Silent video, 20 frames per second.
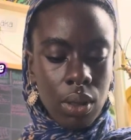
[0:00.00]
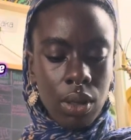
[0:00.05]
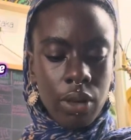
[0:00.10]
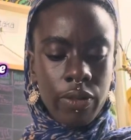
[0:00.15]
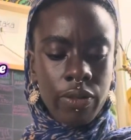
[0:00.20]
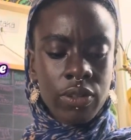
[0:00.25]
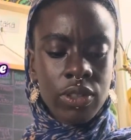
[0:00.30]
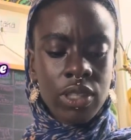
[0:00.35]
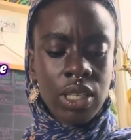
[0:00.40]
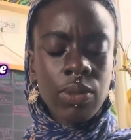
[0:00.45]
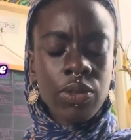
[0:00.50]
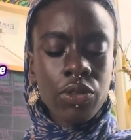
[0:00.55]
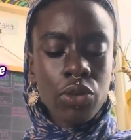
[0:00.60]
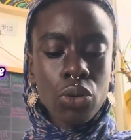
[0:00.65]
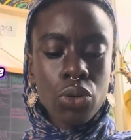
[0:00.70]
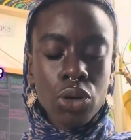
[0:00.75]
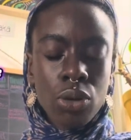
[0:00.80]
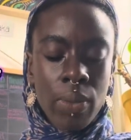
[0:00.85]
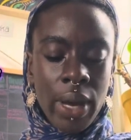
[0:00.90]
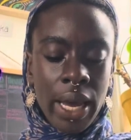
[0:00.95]
for some of
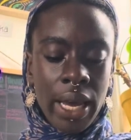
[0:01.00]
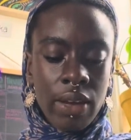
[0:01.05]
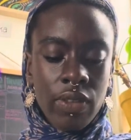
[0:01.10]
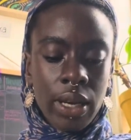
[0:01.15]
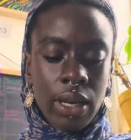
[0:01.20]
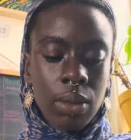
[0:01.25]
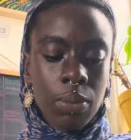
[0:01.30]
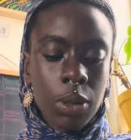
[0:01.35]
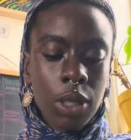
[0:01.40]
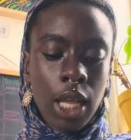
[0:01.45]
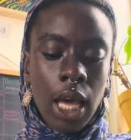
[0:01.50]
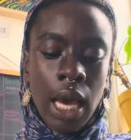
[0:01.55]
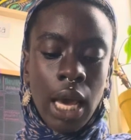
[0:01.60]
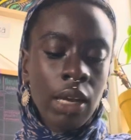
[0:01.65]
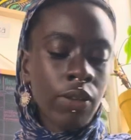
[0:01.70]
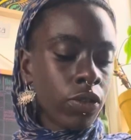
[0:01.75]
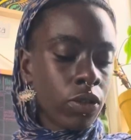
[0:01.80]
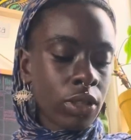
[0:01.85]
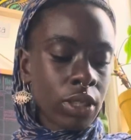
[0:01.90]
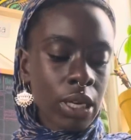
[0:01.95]
you may have like applied
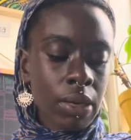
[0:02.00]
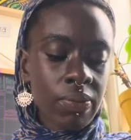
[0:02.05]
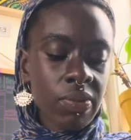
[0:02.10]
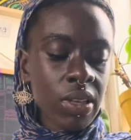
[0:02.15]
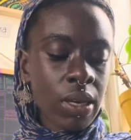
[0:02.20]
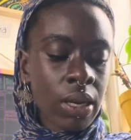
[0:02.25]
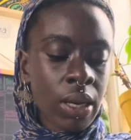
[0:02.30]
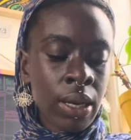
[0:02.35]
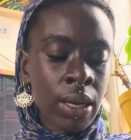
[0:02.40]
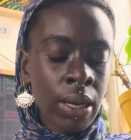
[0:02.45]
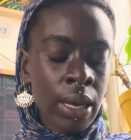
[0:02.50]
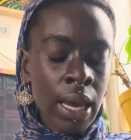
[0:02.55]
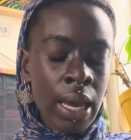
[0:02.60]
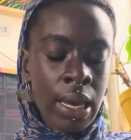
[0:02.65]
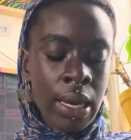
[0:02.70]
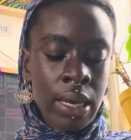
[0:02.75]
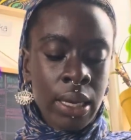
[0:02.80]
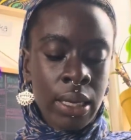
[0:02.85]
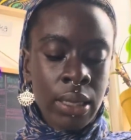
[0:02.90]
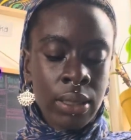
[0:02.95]
for something
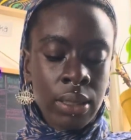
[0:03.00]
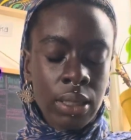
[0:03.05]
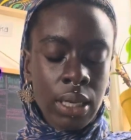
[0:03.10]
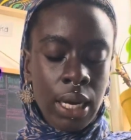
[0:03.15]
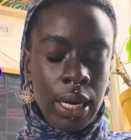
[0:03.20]
and